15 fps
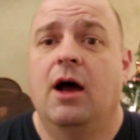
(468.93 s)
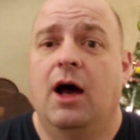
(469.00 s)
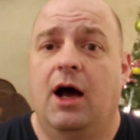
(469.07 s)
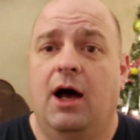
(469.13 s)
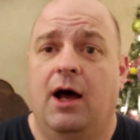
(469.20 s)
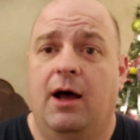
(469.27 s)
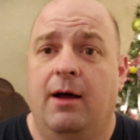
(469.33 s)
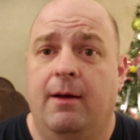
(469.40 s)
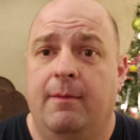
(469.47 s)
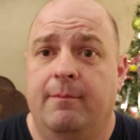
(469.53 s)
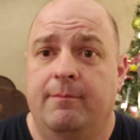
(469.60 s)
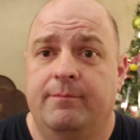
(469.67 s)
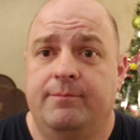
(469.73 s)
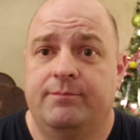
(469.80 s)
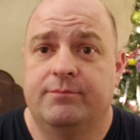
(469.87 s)

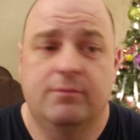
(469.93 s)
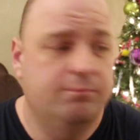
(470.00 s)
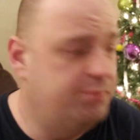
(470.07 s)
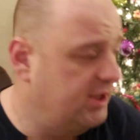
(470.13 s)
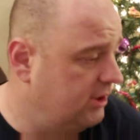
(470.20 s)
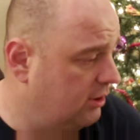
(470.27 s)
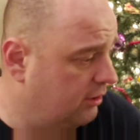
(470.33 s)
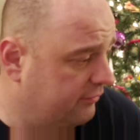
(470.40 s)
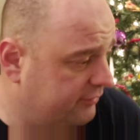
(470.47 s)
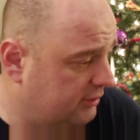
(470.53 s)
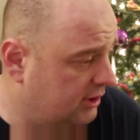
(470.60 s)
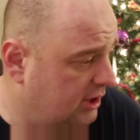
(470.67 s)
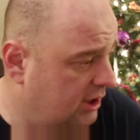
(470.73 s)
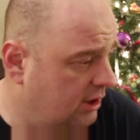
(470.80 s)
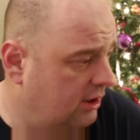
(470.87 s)
But
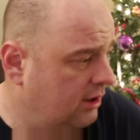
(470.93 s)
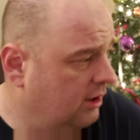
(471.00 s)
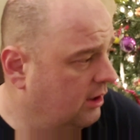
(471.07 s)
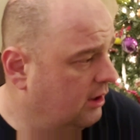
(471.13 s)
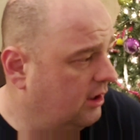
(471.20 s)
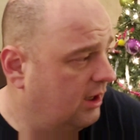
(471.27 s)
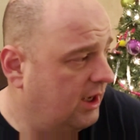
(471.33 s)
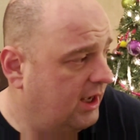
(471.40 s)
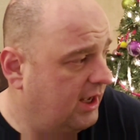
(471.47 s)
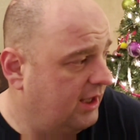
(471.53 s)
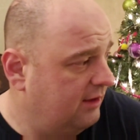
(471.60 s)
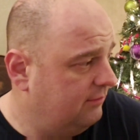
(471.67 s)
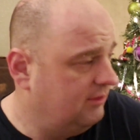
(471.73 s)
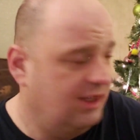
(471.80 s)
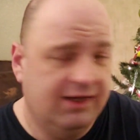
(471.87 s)
overall,
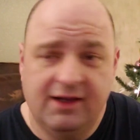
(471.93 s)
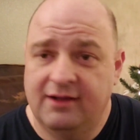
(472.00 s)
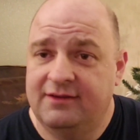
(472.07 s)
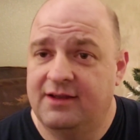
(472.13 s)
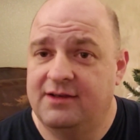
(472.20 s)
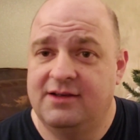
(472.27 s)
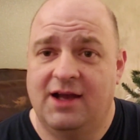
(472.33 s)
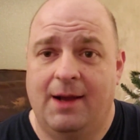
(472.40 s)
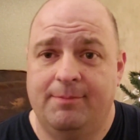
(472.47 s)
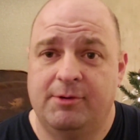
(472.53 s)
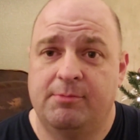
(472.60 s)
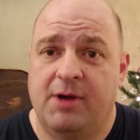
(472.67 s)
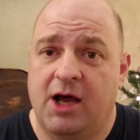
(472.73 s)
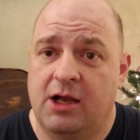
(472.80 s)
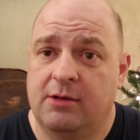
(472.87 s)
like I said, top to
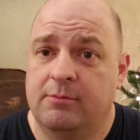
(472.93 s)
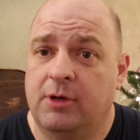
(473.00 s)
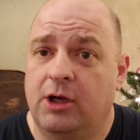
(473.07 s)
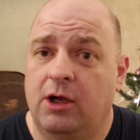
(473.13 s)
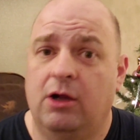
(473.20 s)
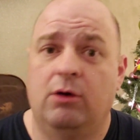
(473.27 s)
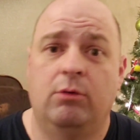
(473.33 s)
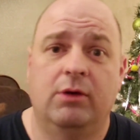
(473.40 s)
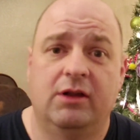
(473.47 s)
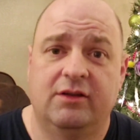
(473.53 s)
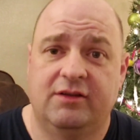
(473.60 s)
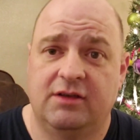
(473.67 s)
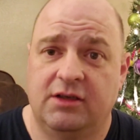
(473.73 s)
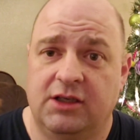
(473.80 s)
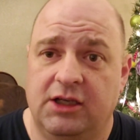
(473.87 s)
bottom, all
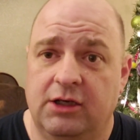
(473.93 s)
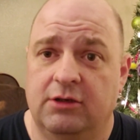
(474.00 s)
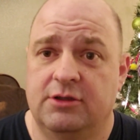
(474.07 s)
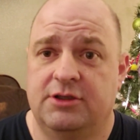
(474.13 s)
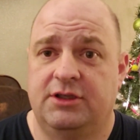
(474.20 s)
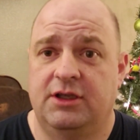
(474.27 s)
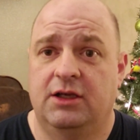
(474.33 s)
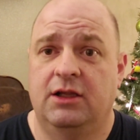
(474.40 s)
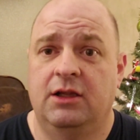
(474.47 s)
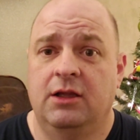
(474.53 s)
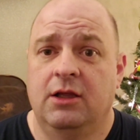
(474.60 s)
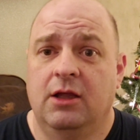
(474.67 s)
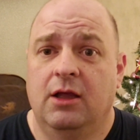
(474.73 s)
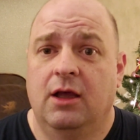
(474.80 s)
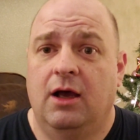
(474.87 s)
Wilson gear still.
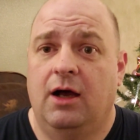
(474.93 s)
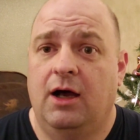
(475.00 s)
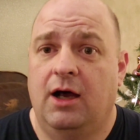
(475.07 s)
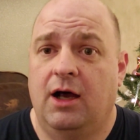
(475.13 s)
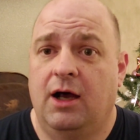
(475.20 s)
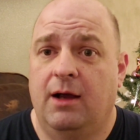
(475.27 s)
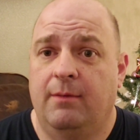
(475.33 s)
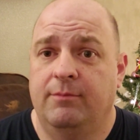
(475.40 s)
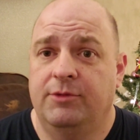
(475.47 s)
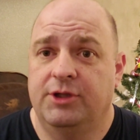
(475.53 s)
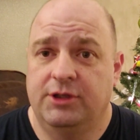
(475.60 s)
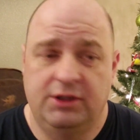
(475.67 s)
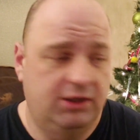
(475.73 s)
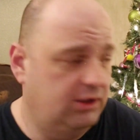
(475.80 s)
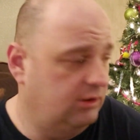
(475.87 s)

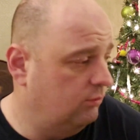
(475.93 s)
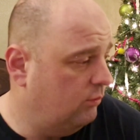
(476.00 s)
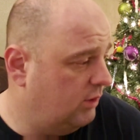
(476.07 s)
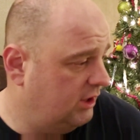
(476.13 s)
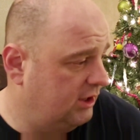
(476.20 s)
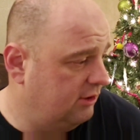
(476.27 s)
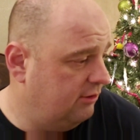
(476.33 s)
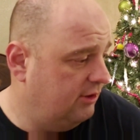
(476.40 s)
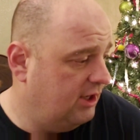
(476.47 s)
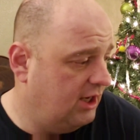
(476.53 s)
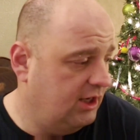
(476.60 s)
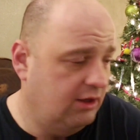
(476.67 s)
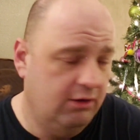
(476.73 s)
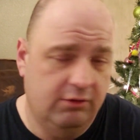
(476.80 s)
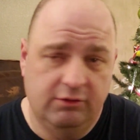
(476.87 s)
The 100
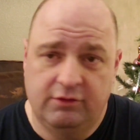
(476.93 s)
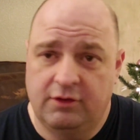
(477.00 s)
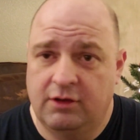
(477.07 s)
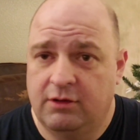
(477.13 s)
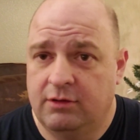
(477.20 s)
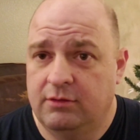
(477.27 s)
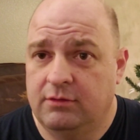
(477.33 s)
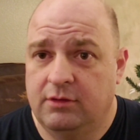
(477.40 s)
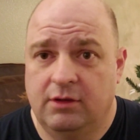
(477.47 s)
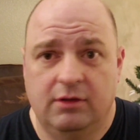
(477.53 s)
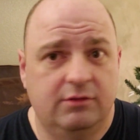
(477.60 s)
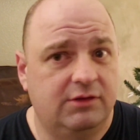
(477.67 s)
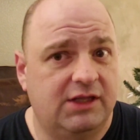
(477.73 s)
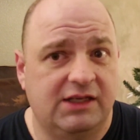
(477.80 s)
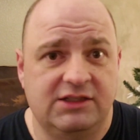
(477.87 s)
irons
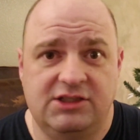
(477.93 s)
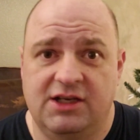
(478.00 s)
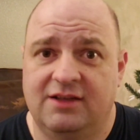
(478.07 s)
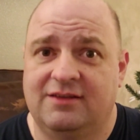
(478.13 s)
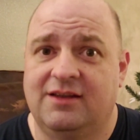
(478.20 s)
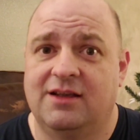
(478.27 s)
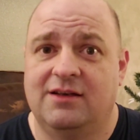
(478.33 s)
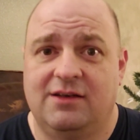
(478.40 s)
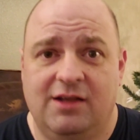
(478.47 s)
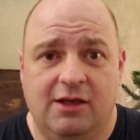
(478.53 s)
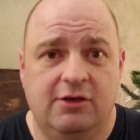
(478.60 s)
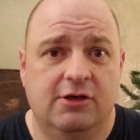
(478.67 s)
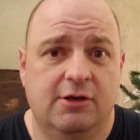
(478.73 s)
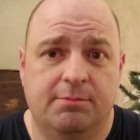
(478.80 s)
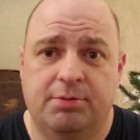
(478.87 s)
they just
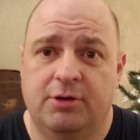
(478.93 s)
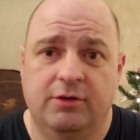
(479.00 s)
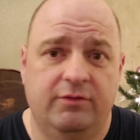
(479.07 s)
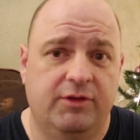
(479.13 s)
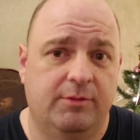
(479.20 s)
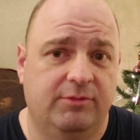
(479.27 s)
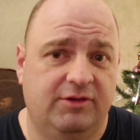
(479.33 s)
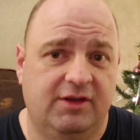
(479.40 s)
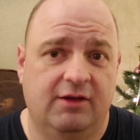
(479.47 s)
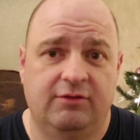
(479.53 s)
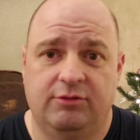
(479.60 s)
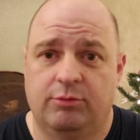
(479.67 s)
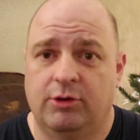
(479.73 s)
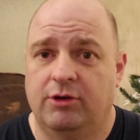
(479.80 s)
continue to prove themselves